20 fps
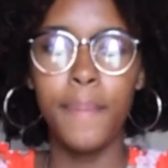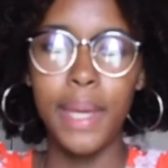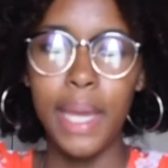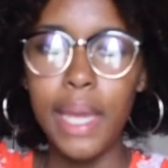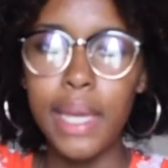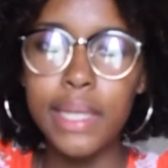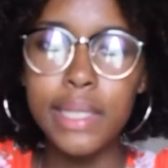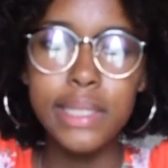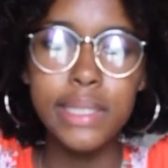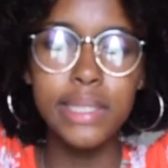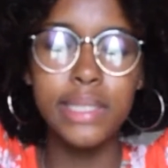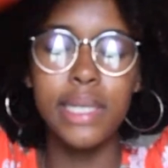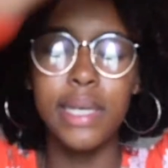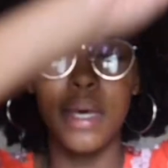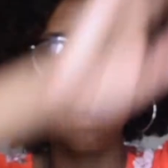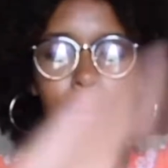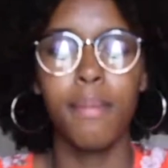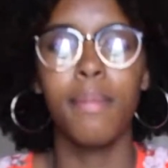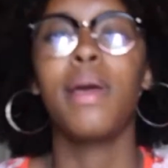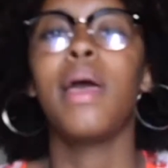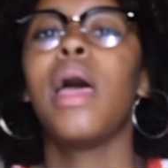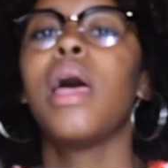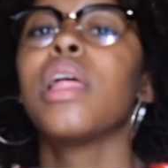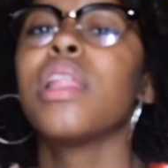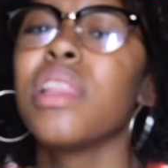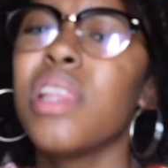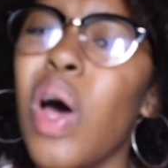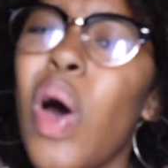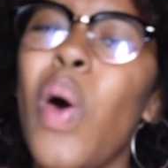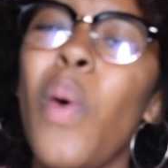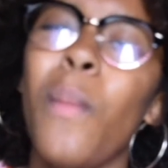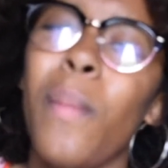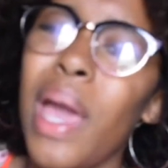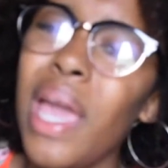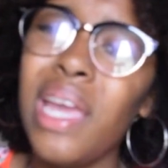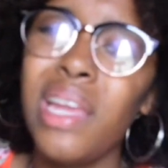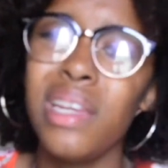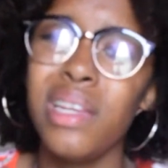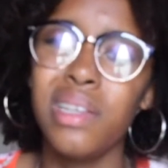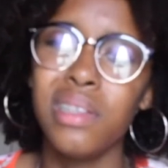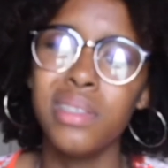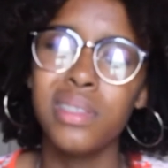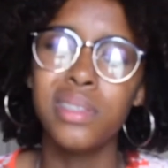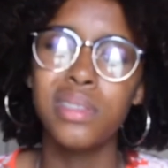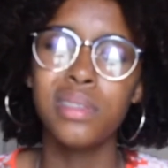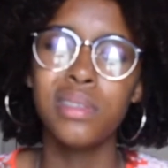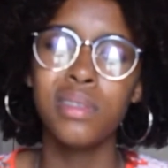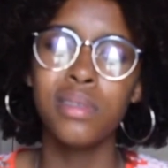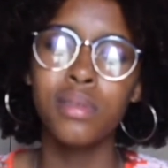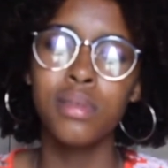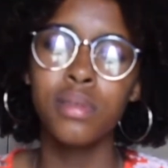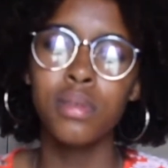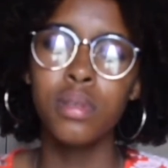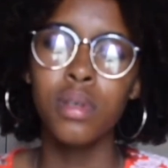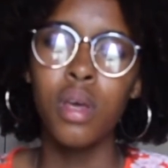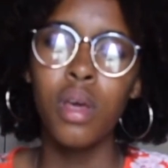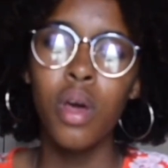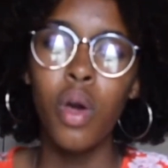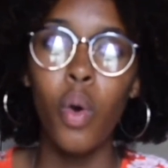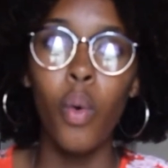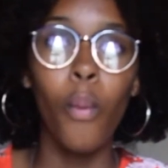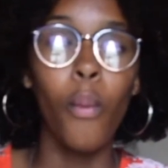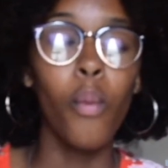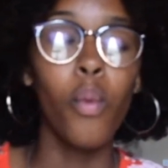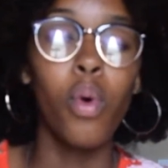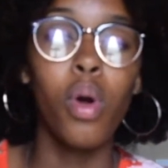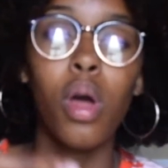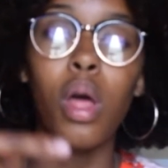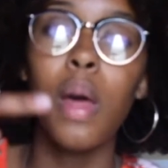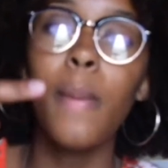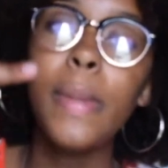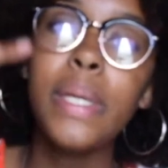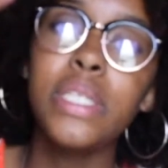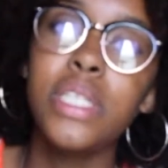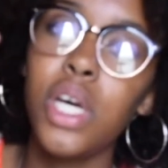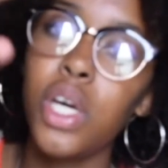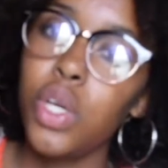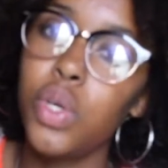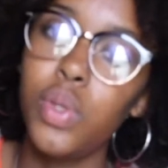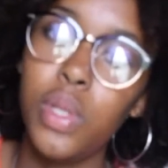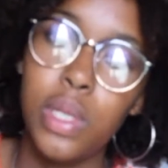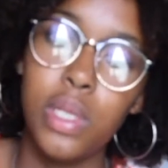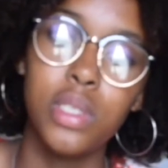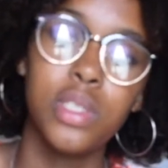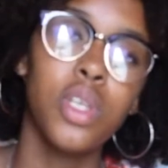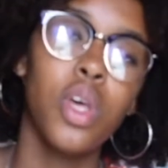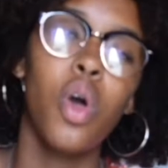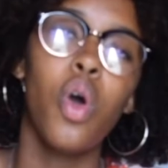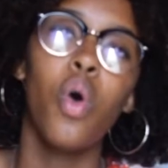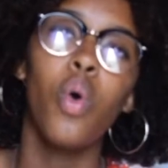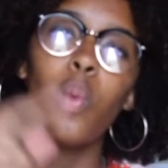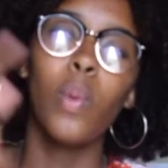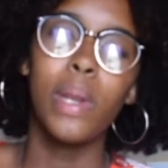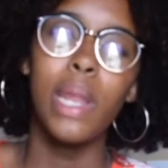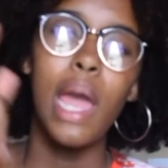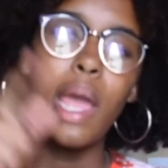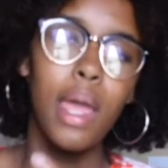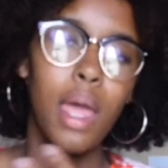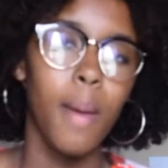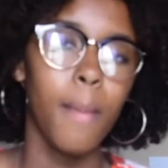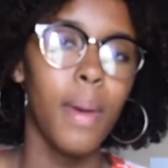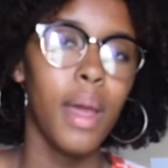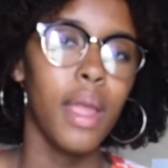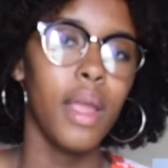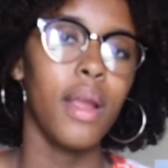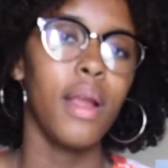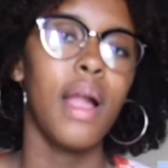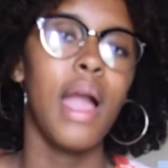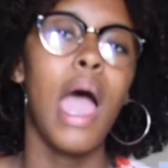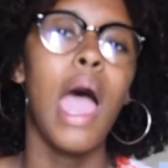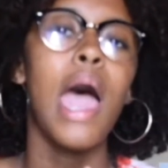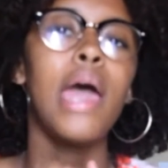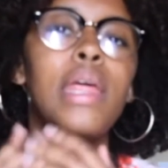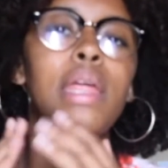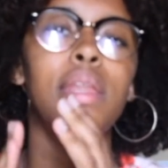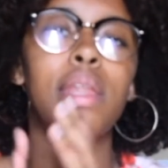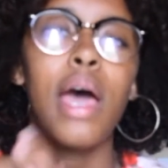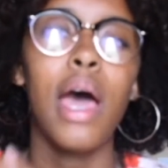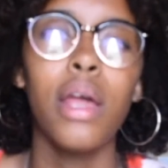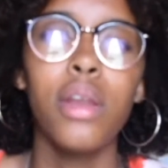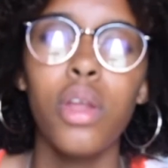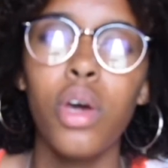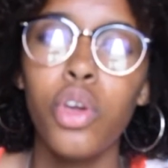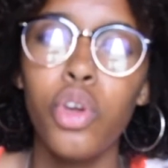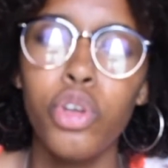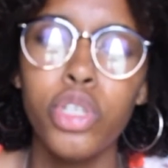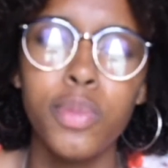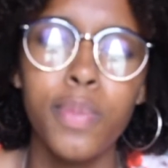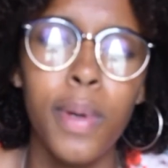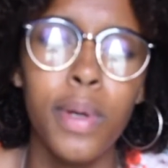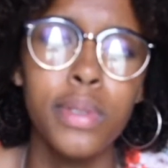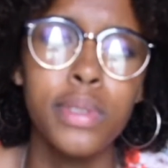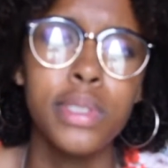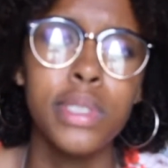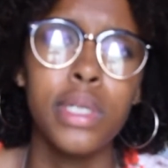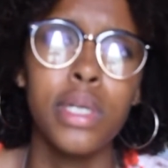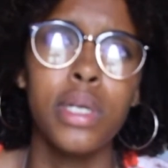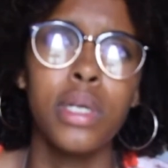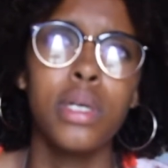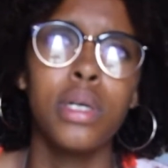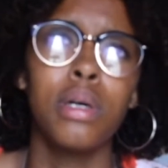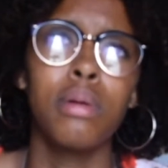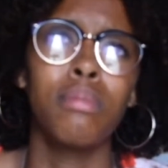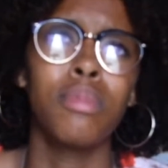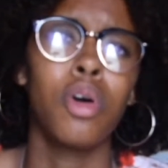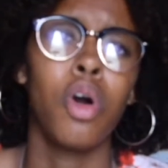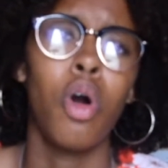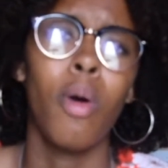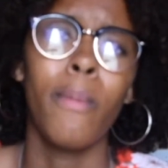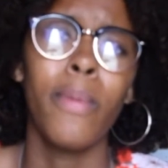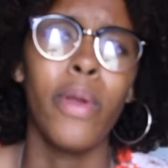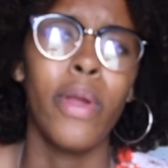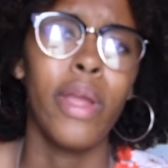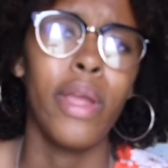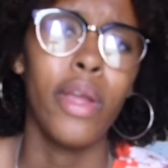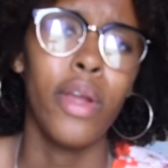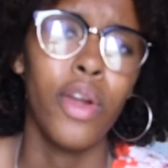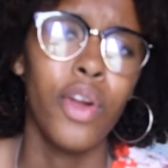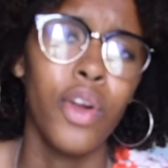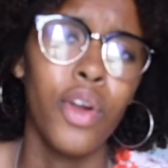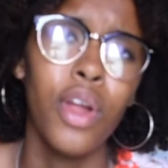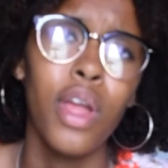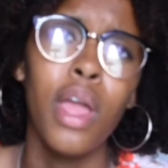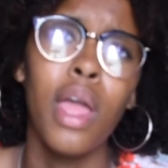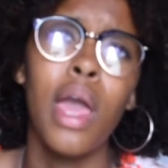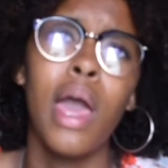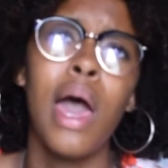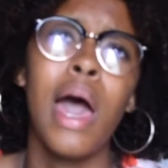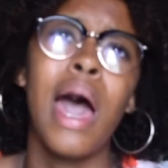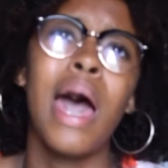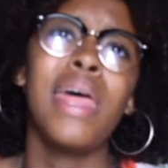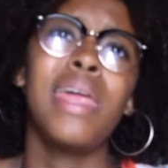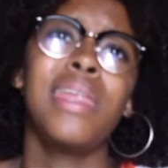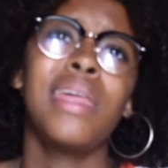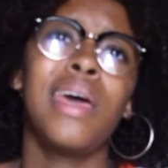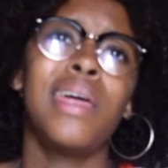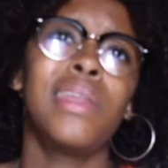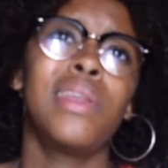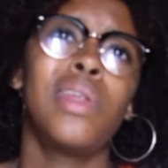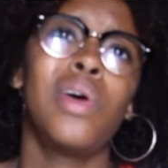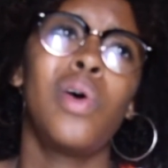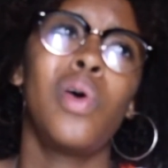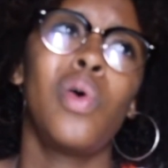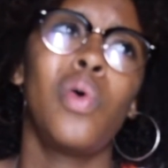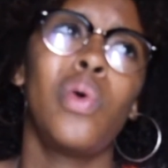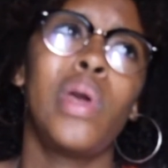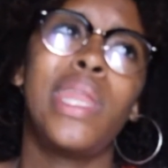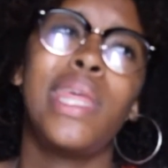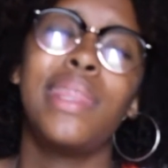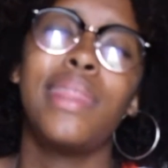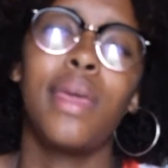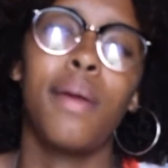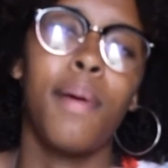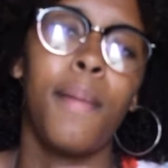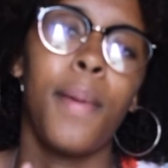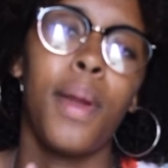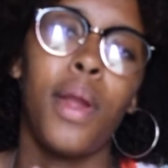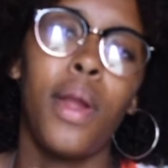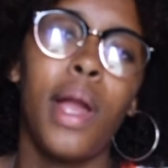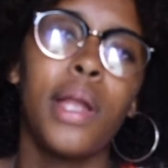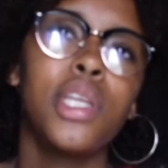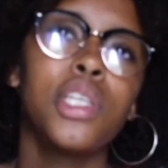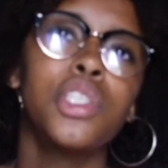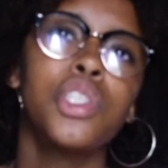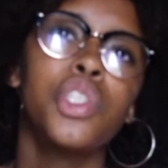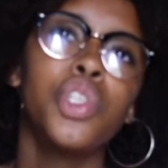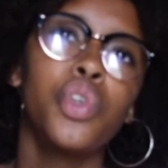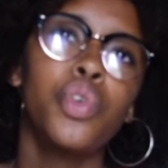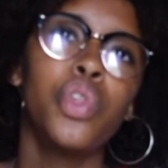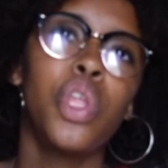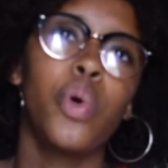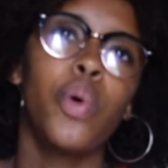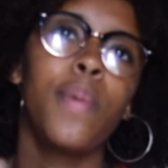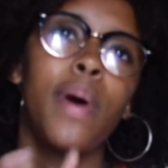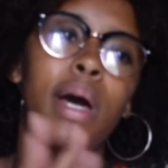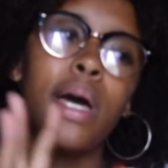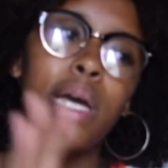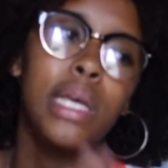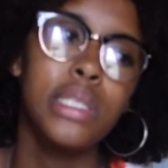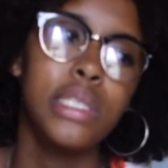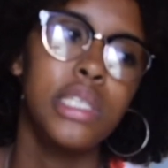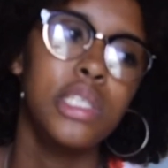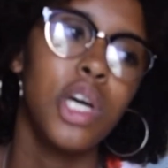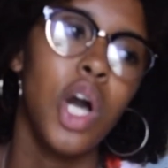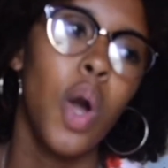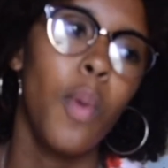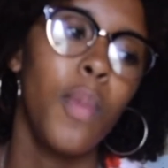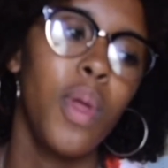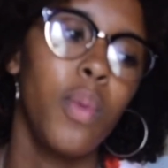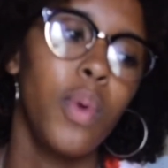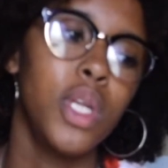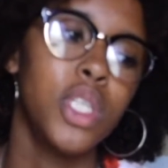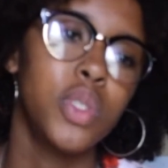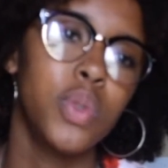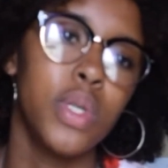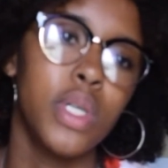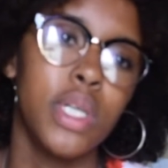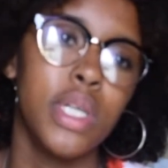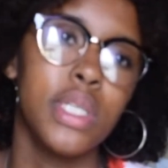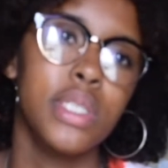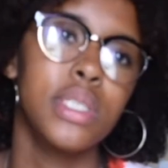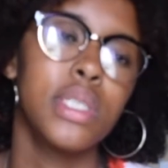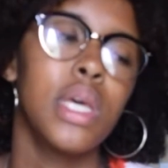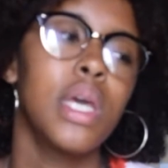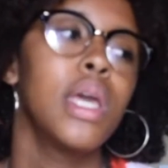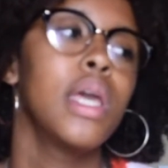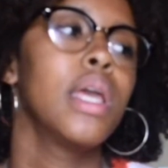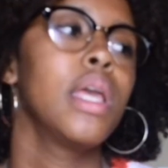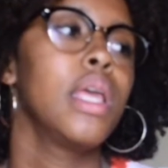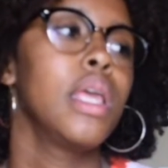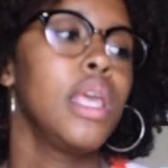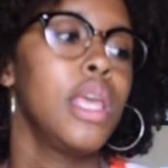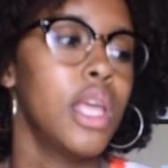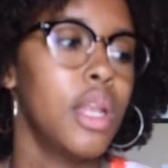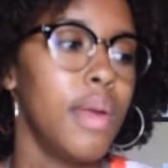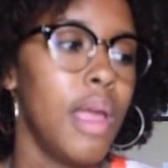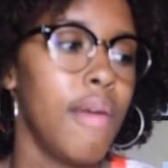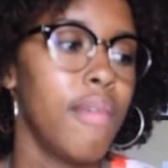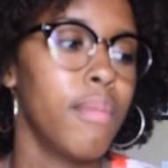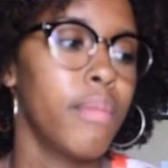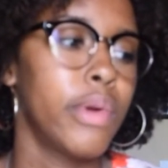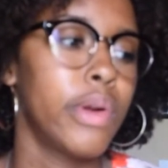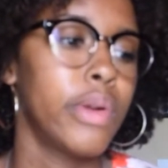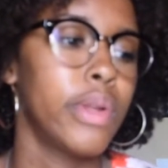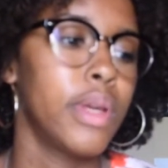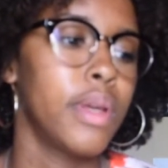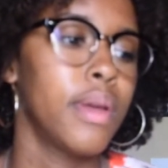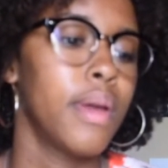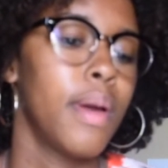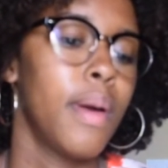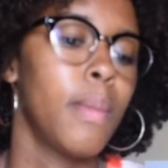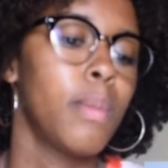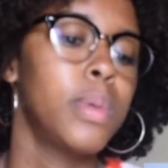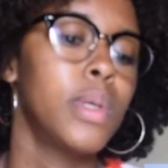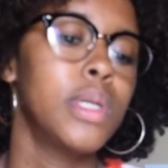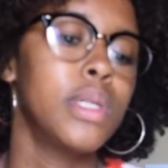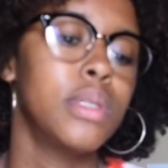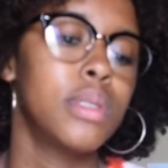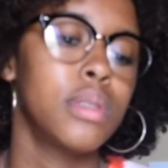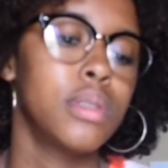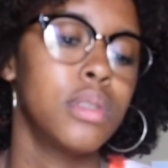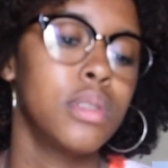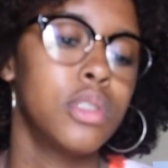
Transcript: big tip, low maintenance. Let me tell you this. When I cut my hair, I did not know you were supposed to um, comb your hair. I did not know anything about my hair. I just knew what my auntie told me, which was get it every morning, put